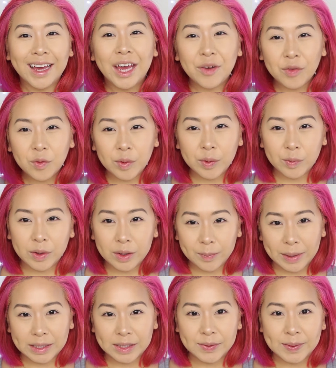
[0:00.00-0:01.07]
Hey everyone, welcome
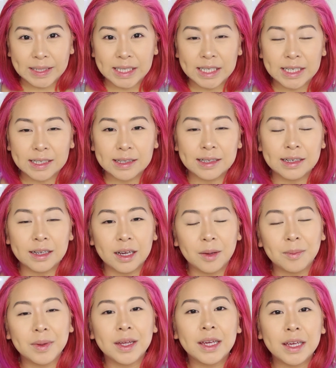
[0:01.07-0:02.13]
back to my channel. Today
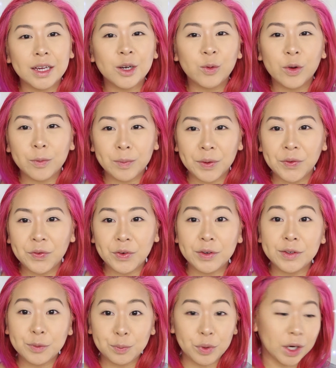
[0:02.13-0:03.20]
I'm here with my
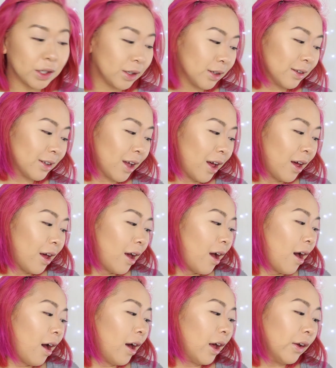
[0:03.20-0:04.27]
first impressions
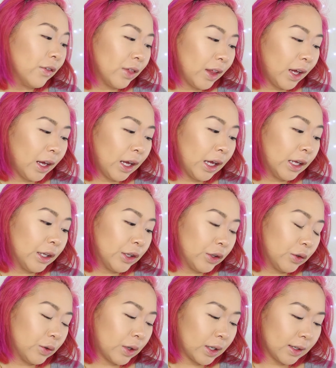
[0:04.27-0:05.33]
of the
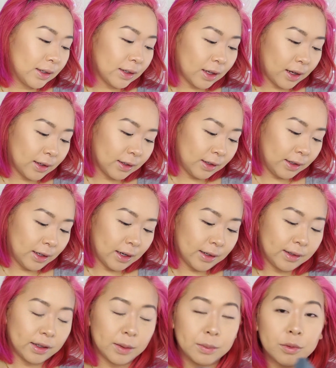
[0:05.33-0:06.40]
new Anastasia
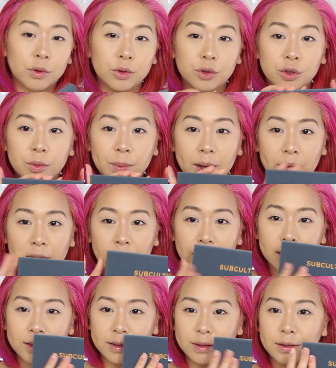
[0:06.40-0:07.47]
Subculture
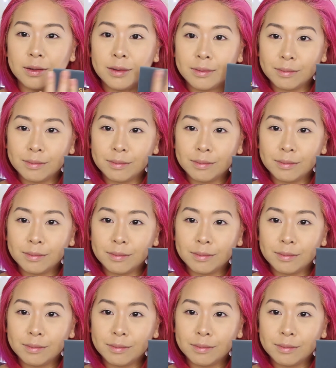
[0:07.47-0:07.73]
Palette.